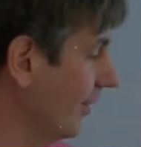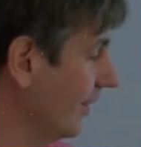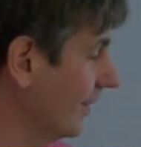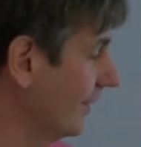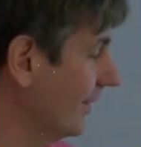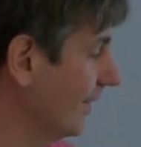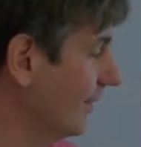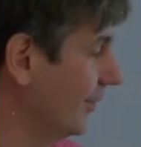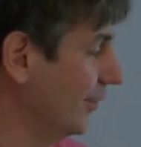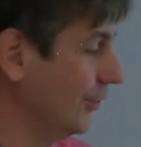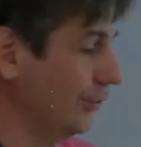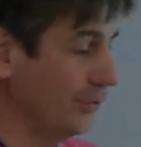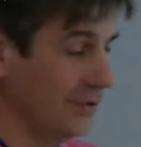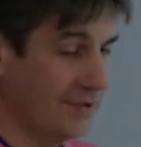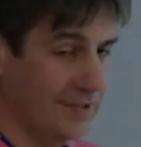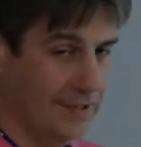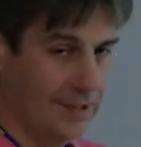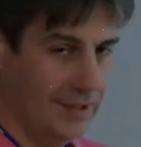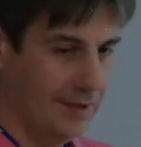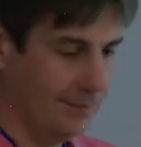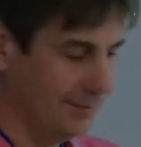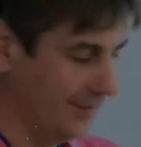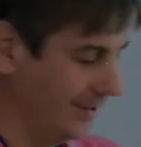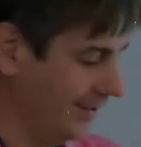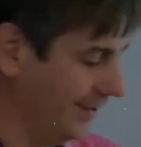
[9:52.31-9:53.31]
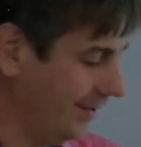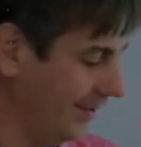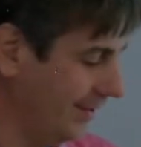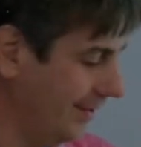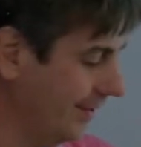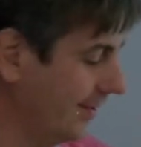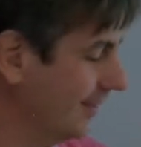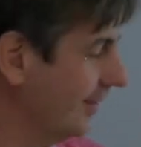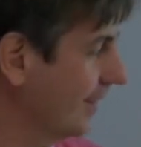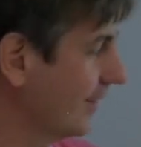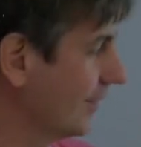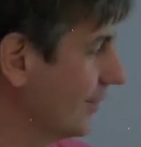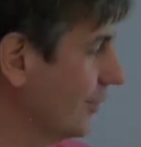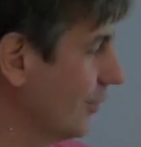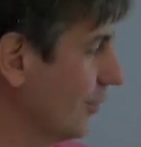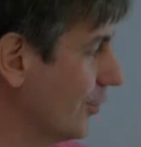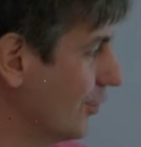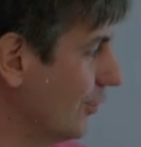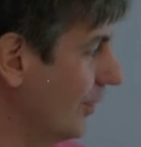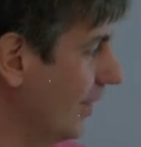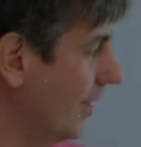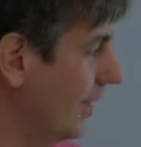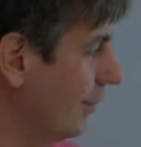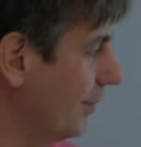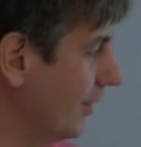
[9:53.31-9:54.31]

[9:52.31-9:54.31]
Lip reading: us at the UCM next year in July.